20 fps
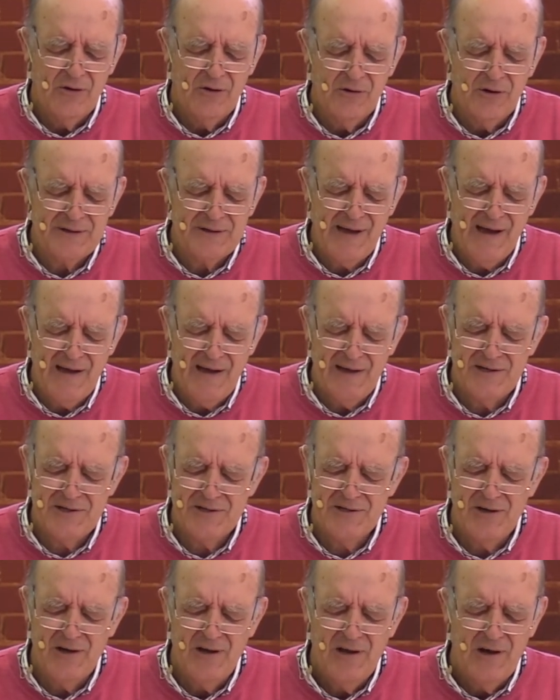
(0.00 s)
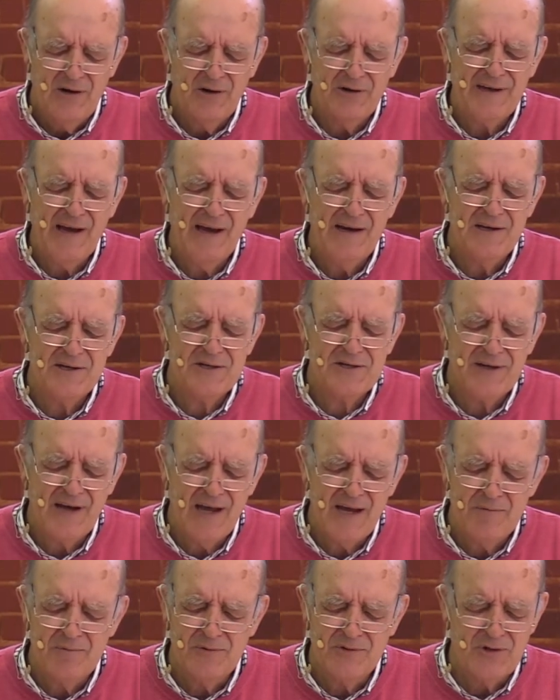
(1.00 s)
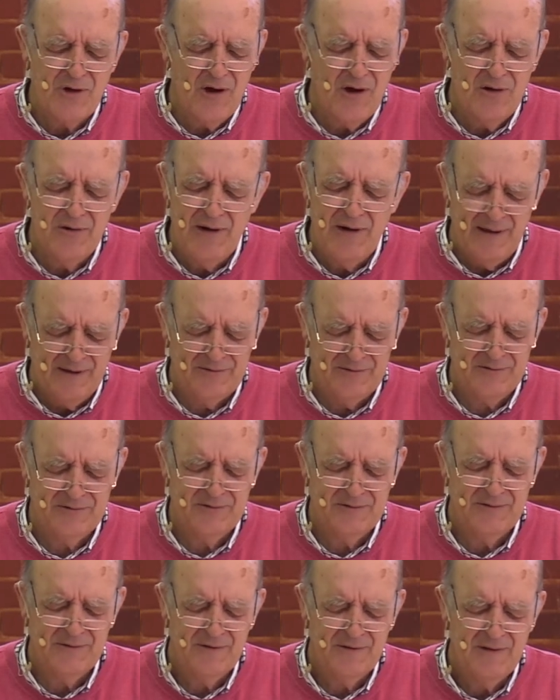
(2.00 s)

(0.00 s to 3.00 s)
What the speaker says: not unashamed to own us,